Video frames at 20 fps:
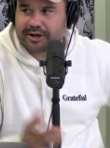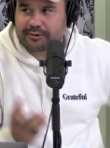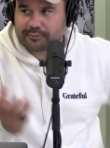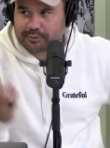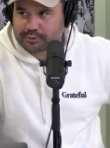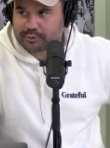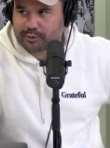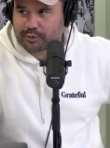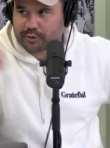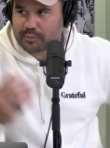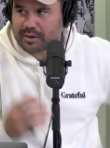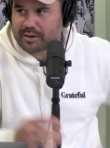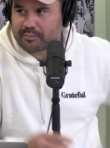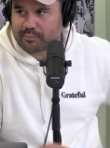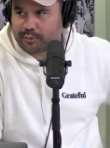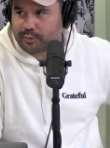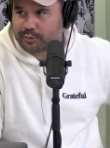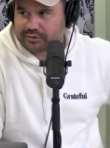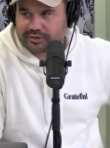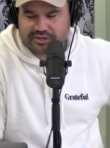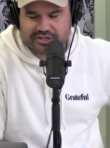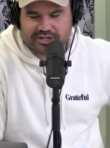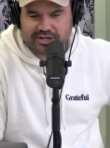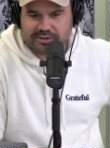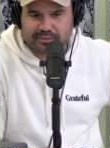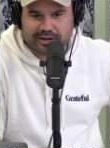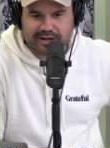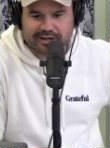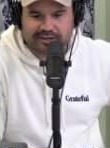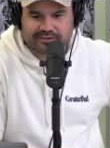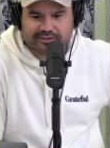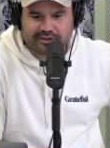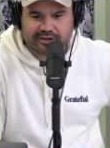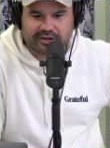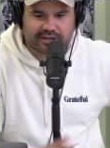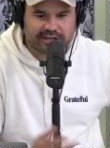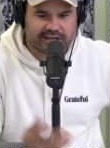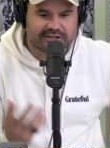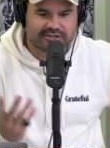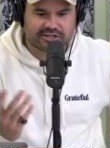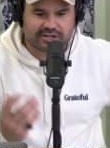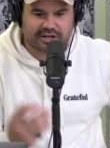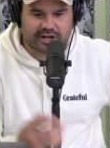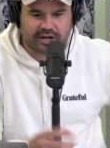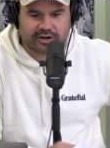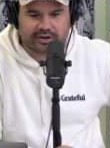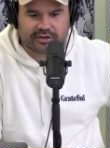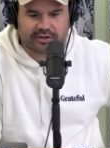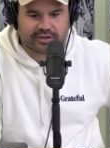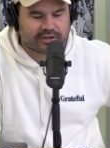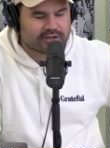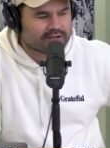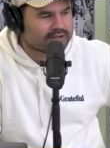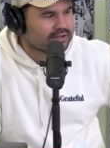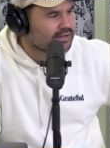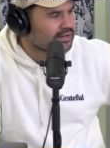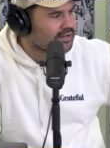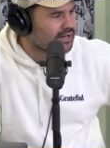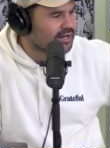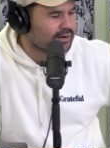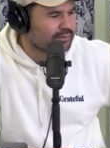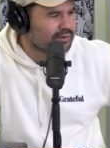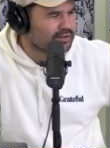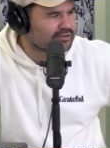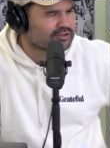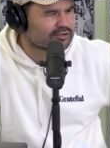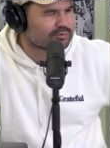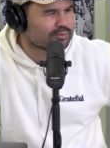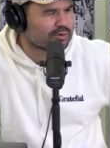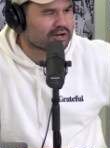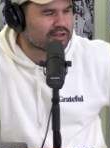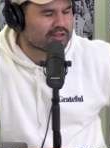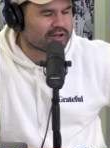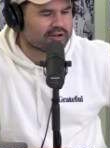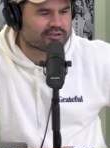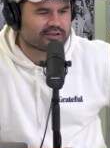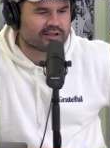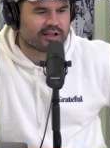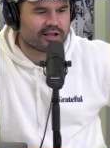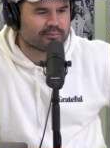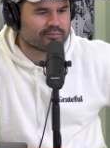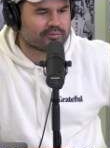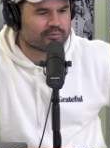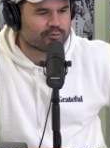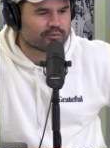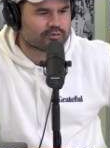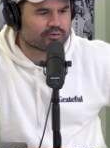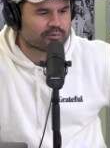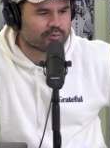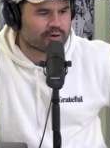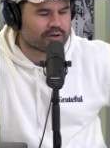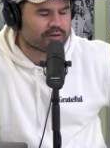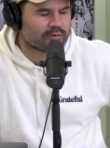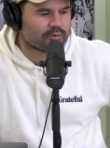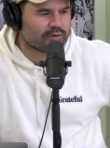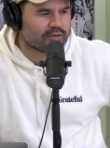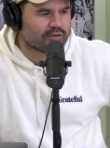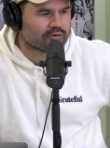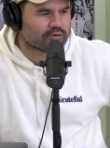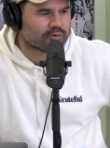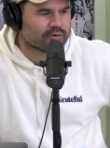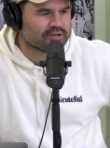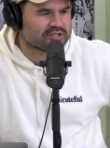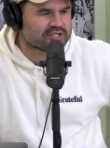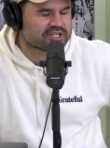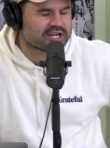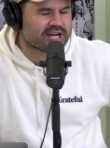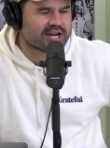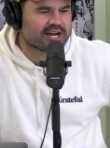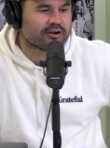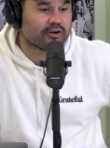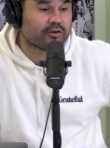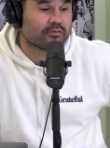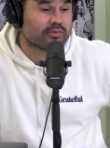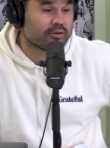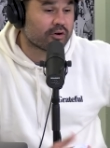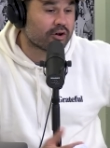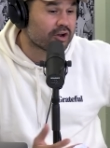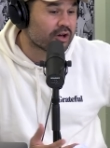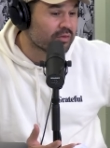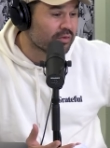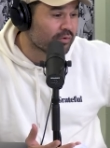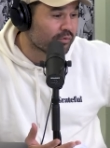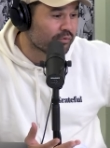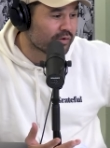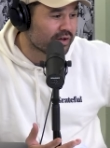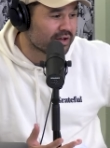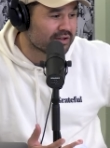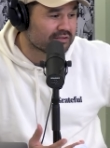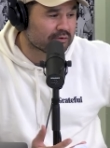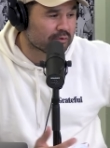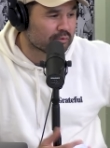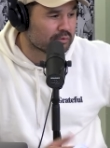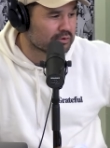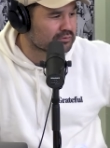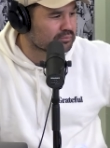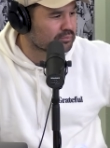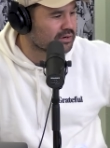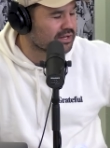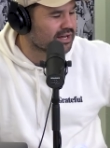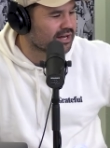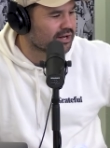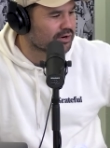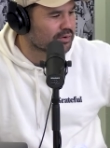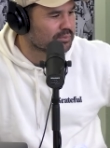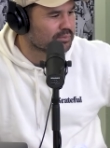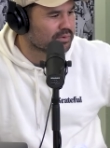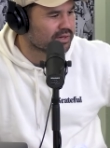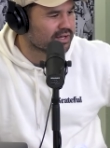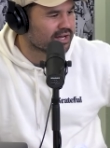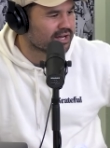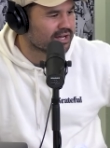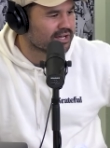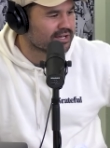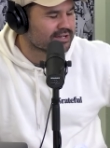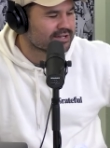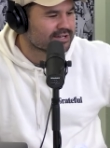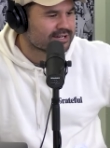We talk about boards and shit, mate. Like as you know. Yeah. It's just one of those clubs where there's always chat. I know the fans are always pretty hard on BA.